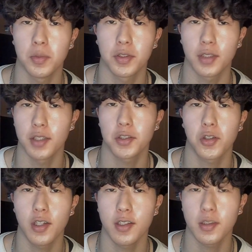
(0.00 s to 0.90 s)

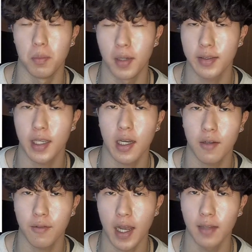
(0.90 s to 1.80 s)
sunscreens must
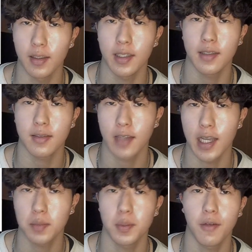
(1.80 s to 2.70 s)
have at least
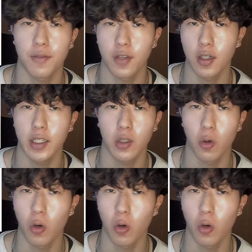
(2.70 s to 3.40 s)
SPF 30 or